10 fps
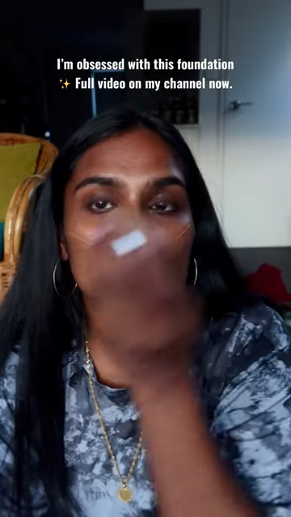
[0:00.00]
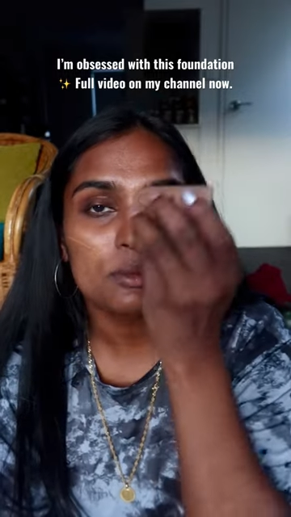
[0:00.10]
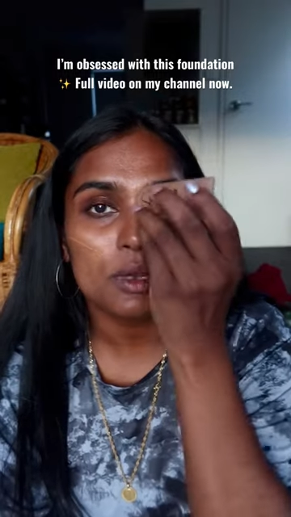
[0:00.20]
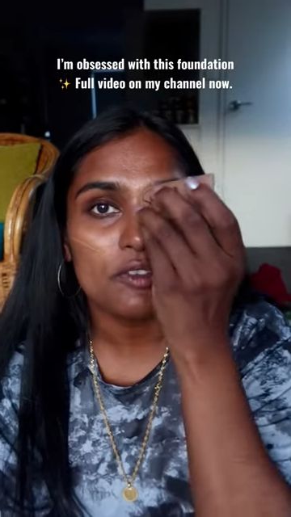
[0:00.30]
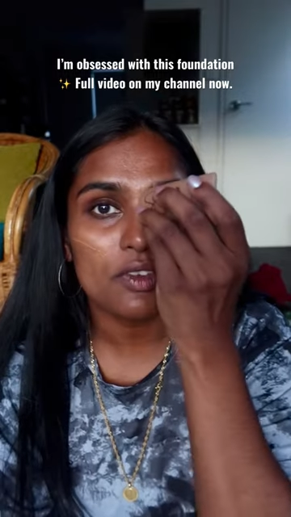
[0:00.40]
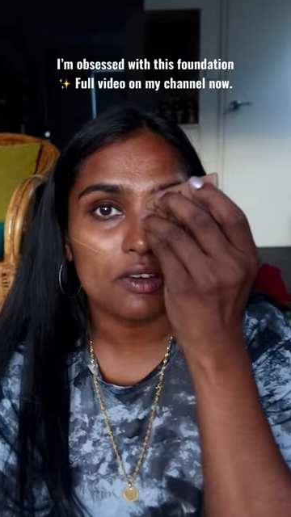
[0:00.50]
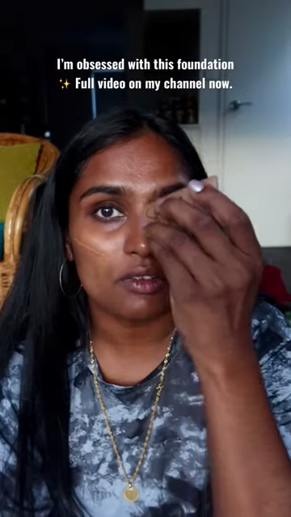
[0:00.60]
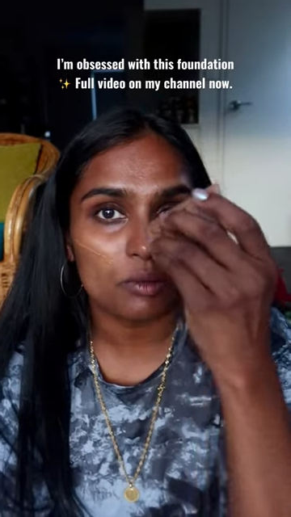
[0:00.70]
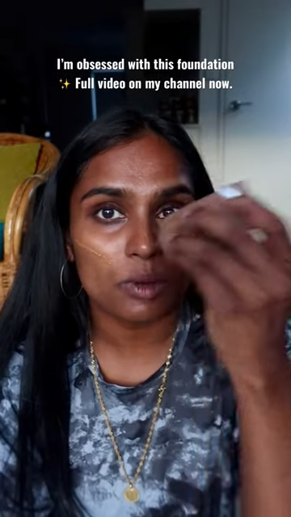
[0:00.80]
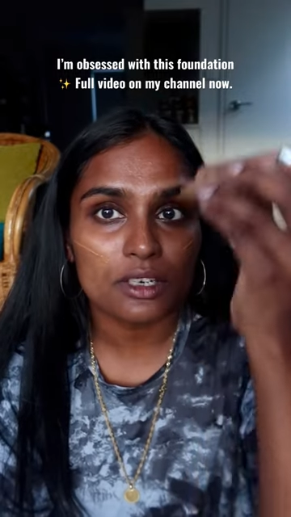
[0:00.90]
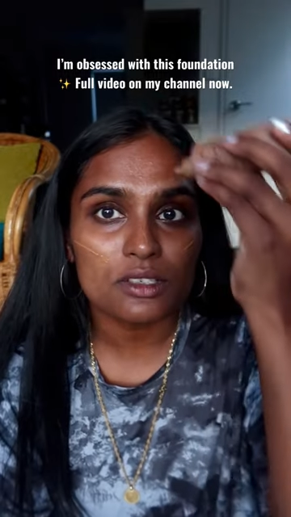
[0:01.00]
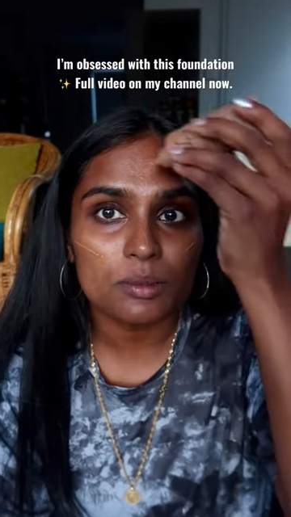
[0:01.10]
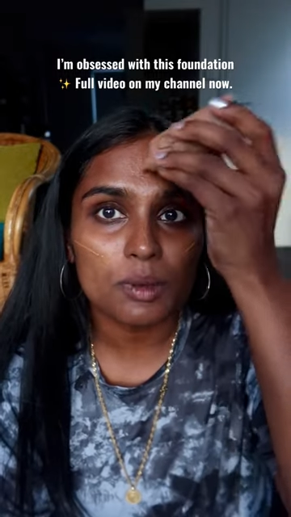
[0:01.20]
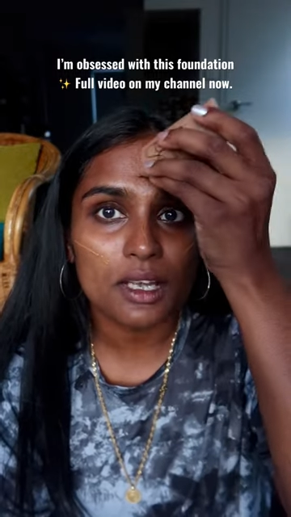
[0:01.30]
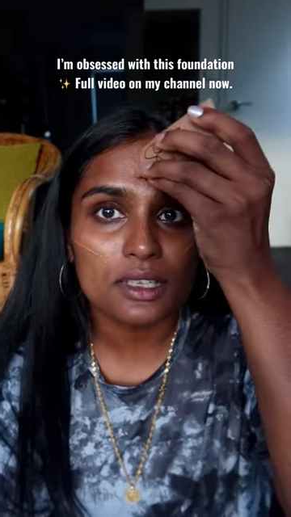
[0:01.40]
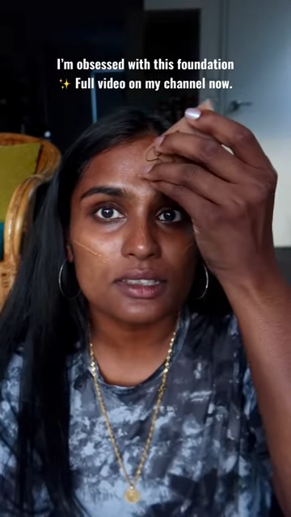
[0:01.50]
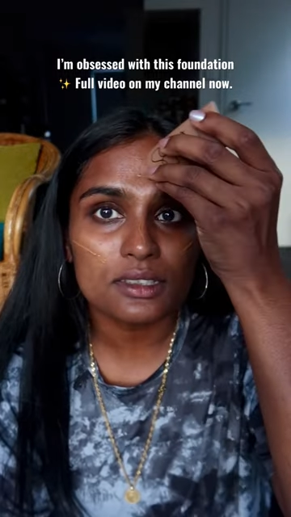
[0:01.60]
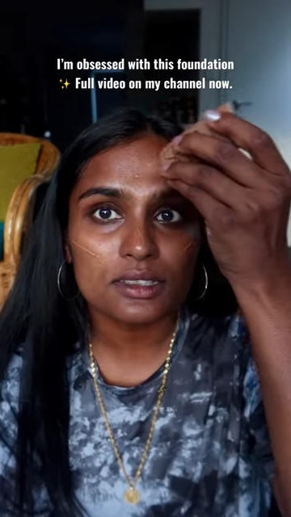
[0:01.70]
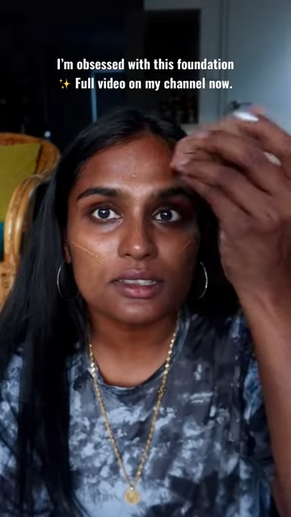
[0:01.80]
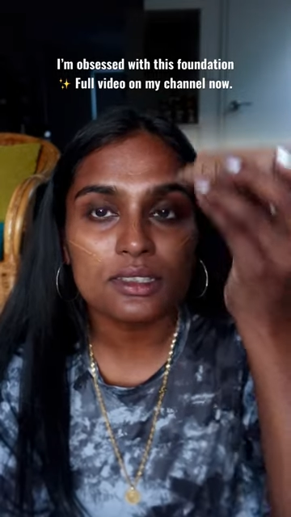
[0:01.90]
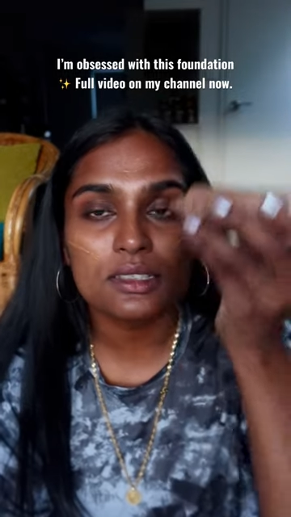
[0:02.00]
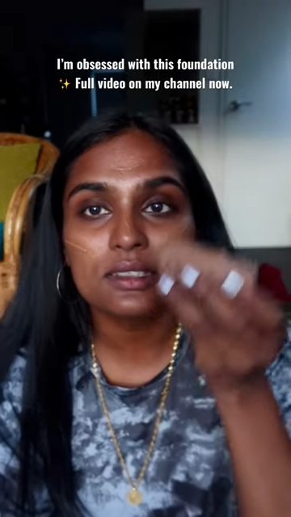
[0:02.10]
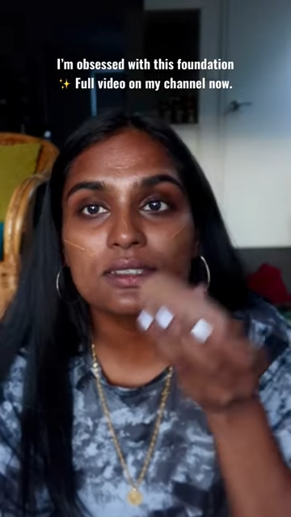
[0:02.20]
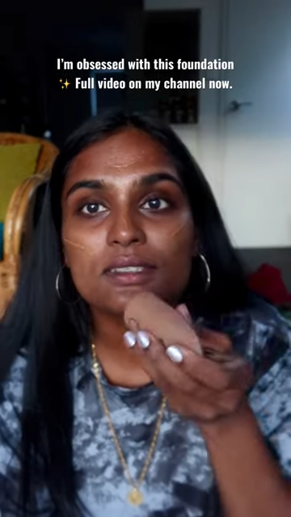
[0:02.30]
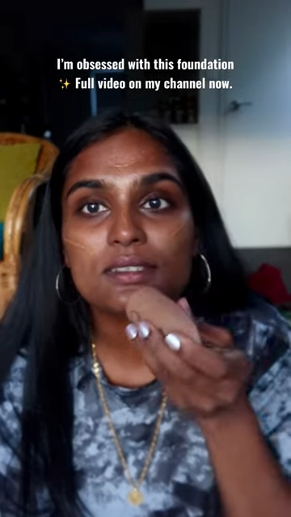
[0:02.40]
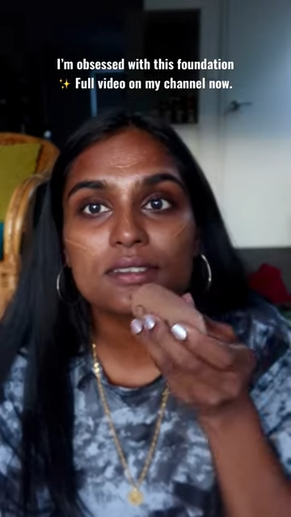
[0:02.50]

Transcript: So my favorite way to apply this is